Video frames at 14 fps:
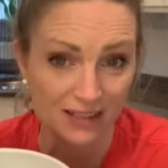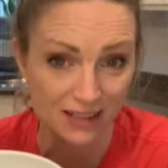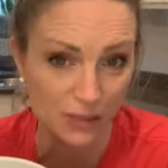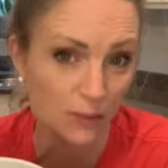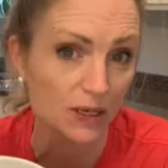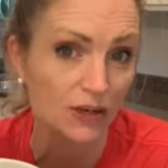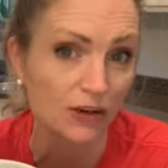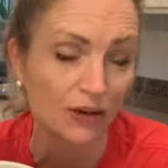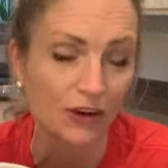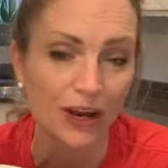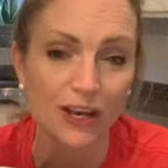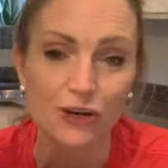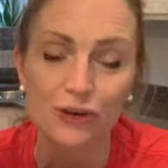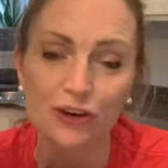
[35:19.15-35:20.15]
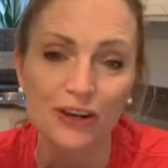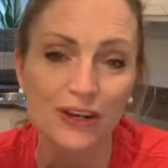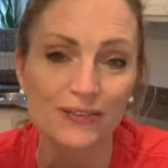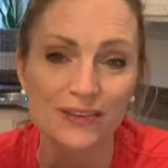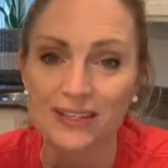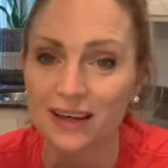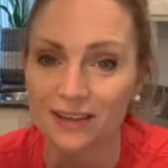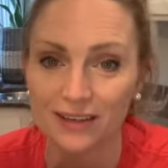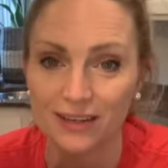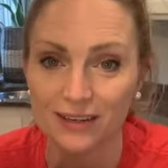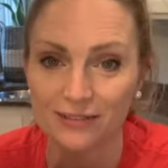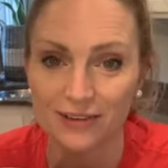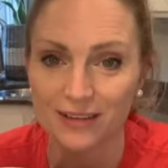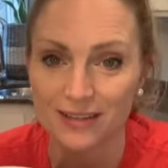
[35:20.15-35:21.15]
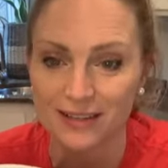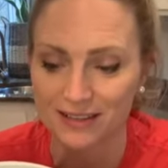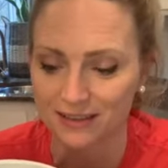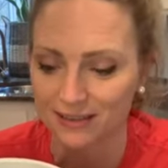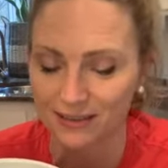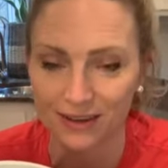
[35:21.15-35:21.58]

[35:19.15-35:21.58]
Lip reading: the sweetener, and you couldn't even tell the difference.